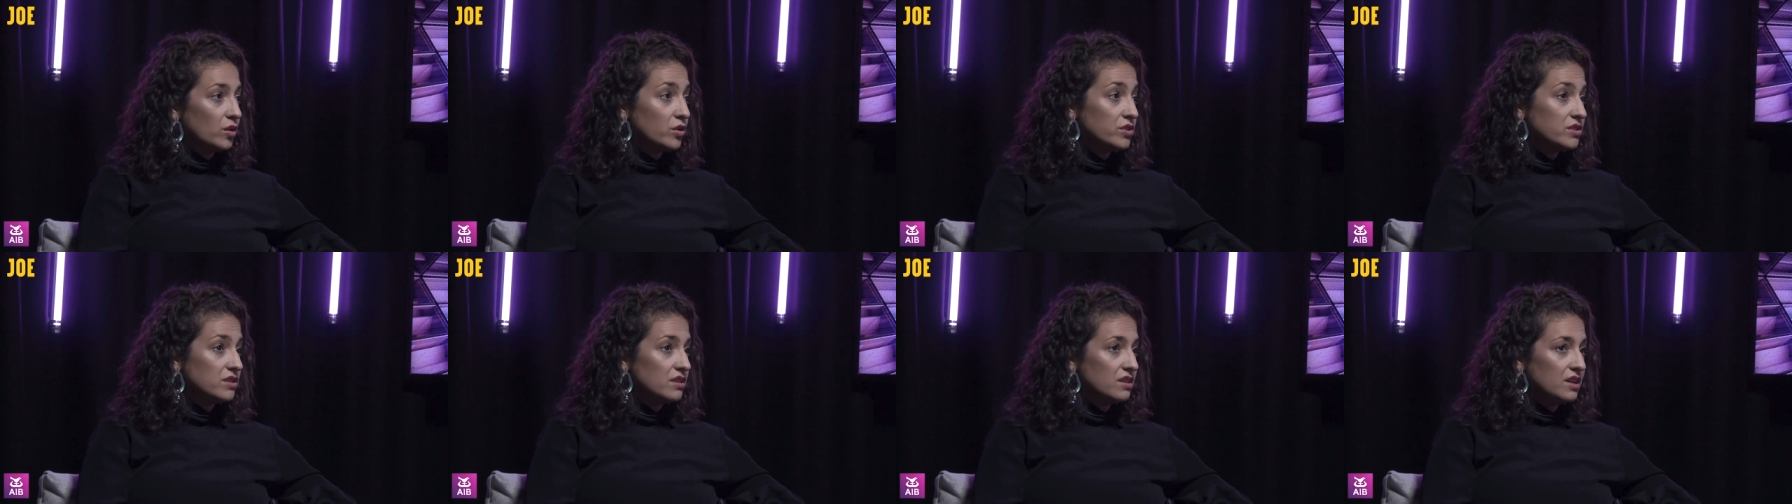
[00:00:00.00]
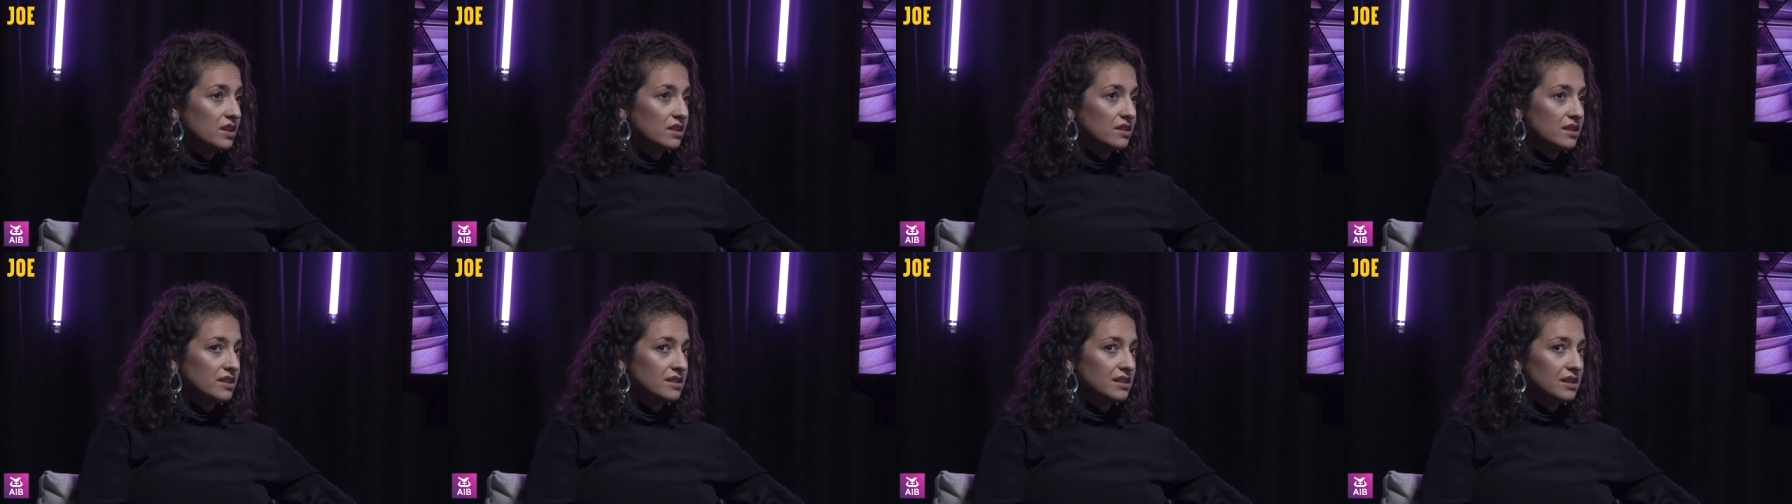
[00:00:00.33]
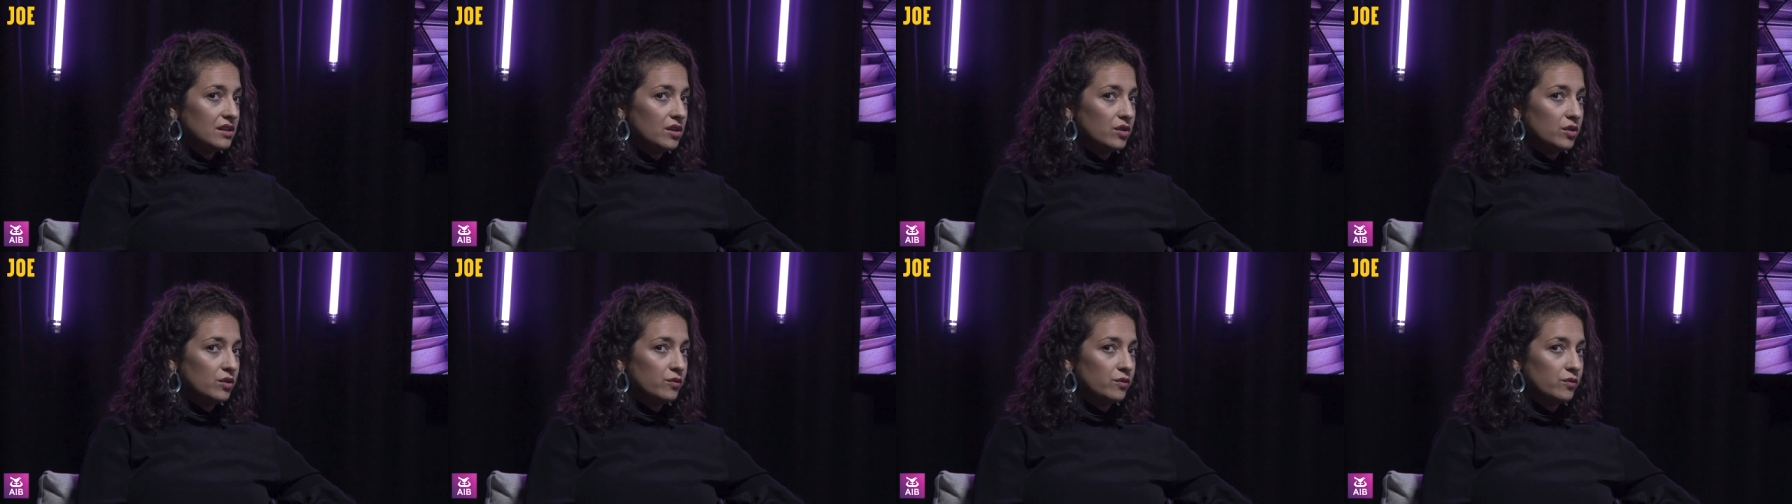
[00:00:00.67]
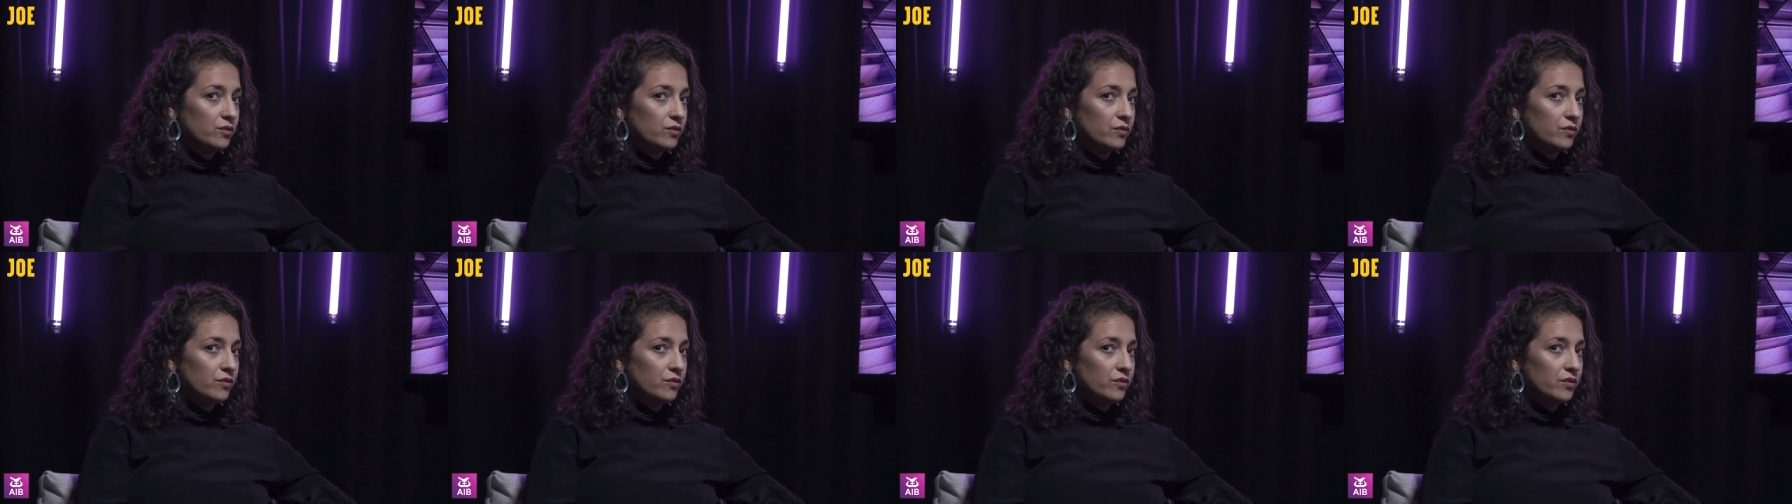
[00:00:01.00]
also think there's a lot of,
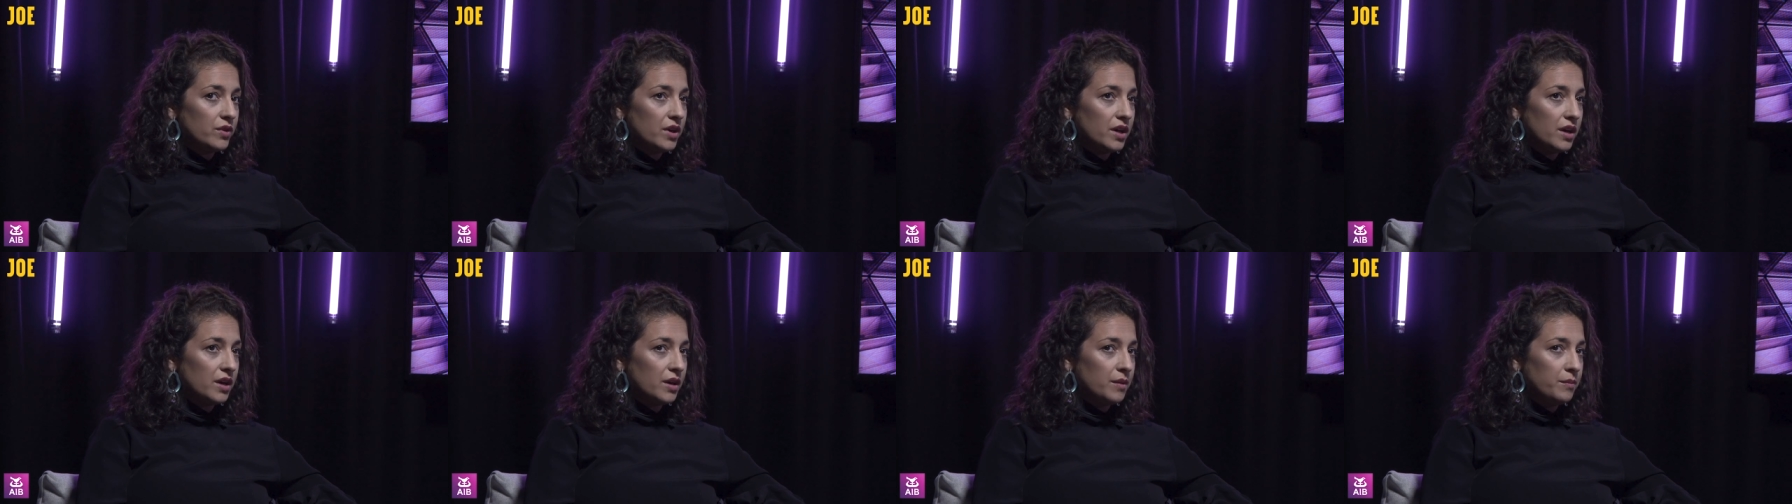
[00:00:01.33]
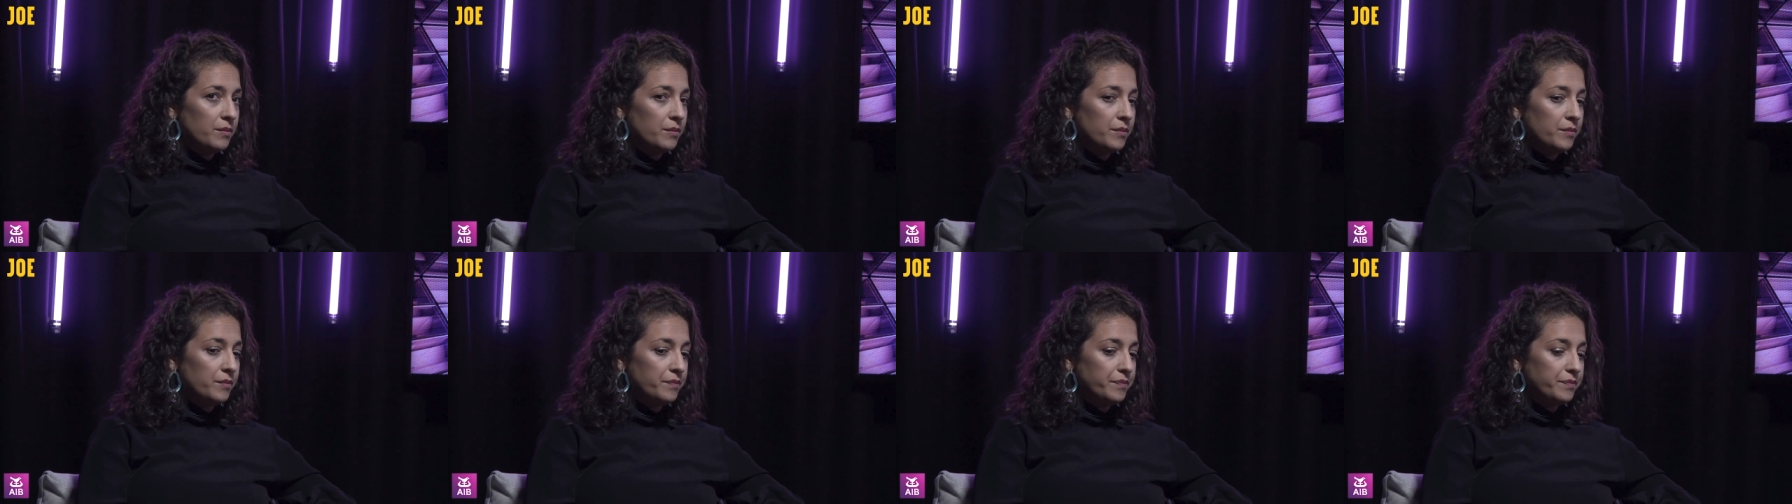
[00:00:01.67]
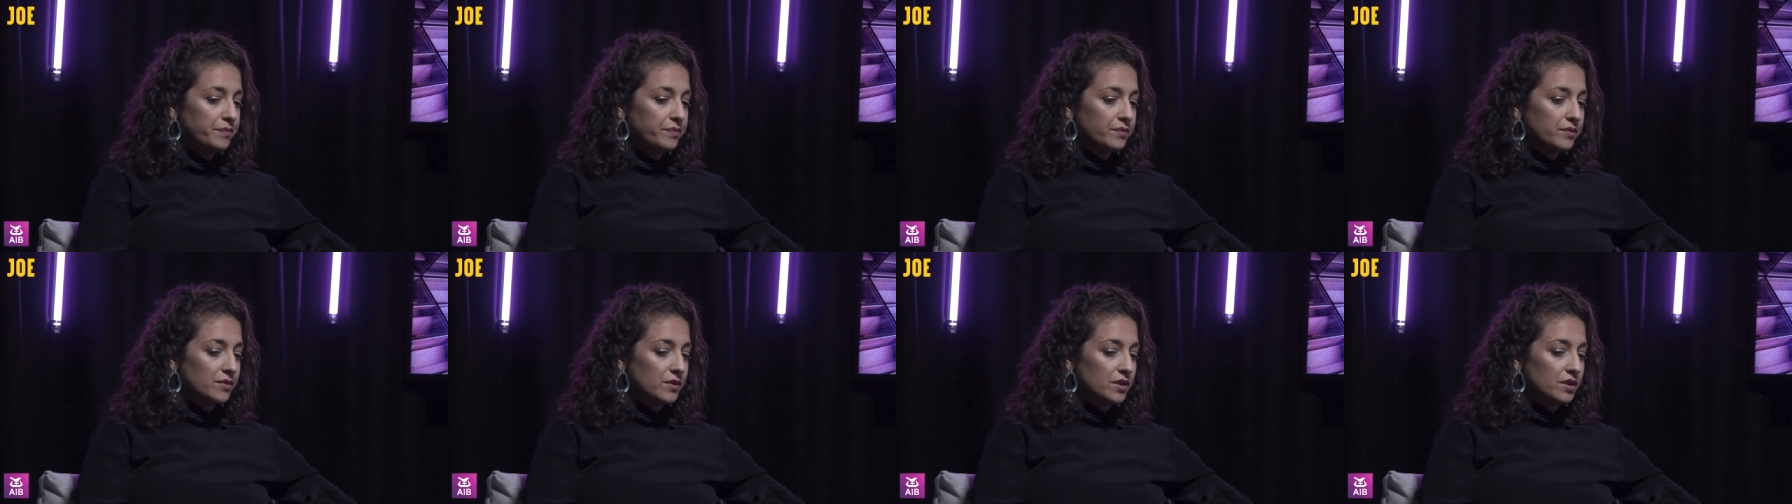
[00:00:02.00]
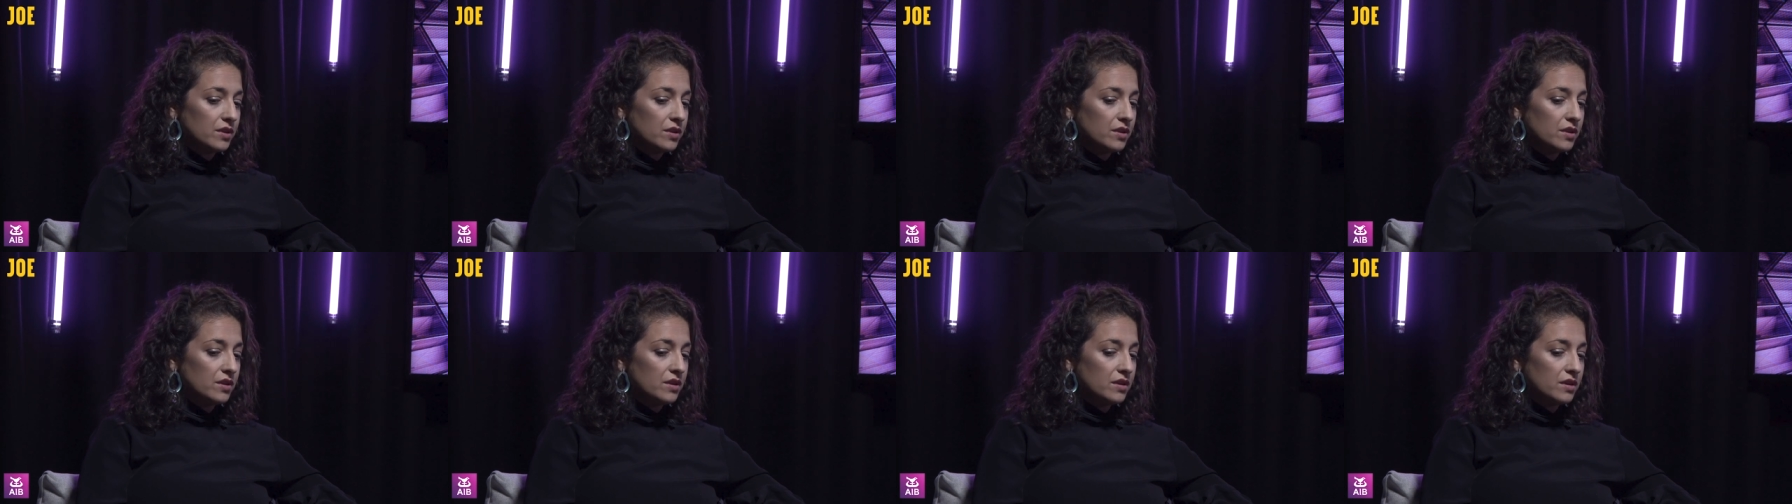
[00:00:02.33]

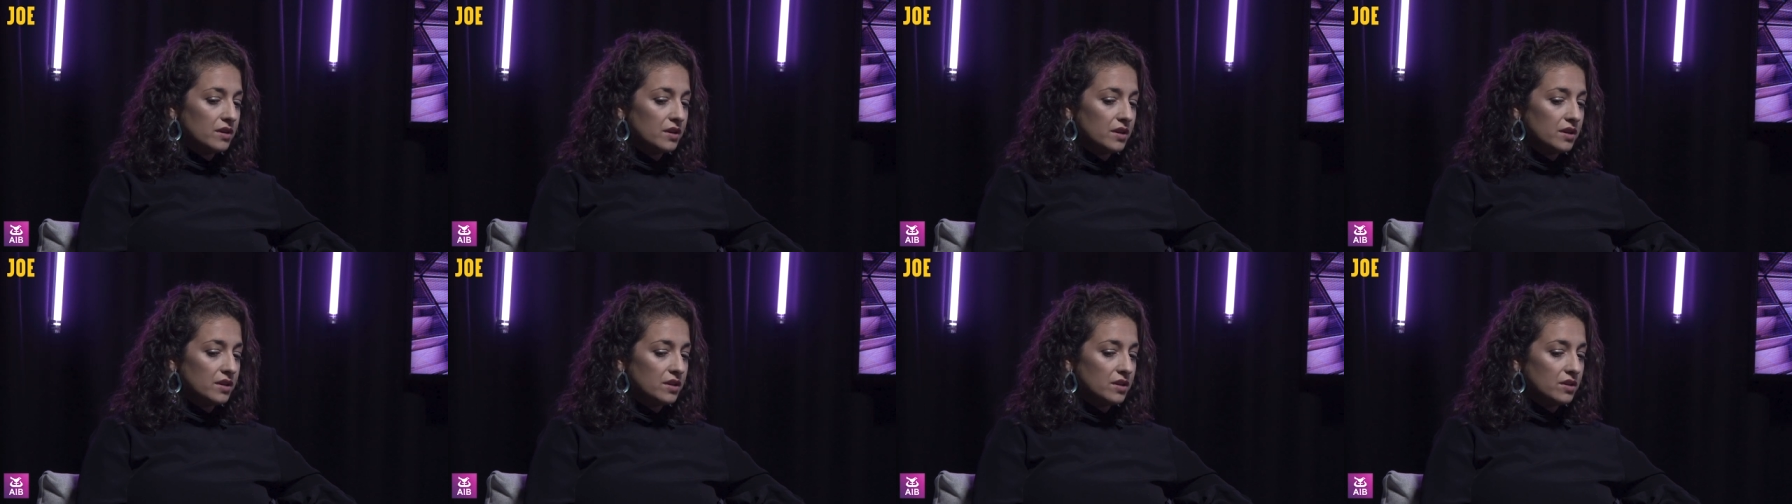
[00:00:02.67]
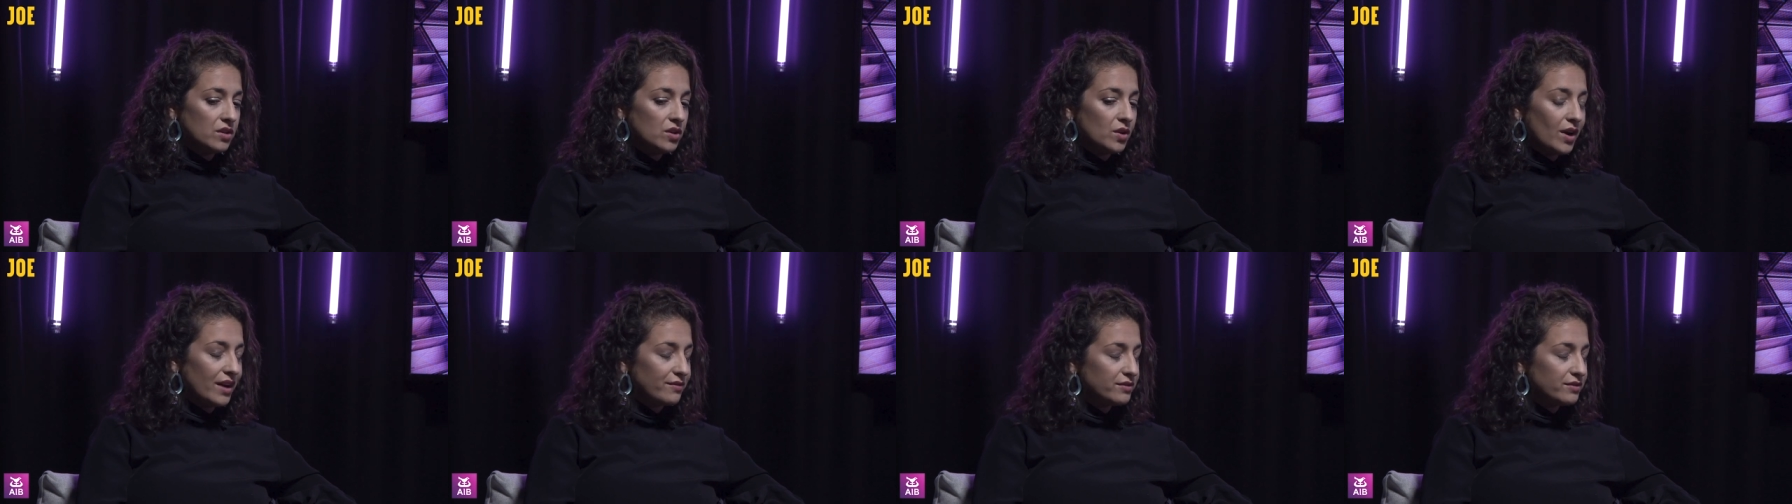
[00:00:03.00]
you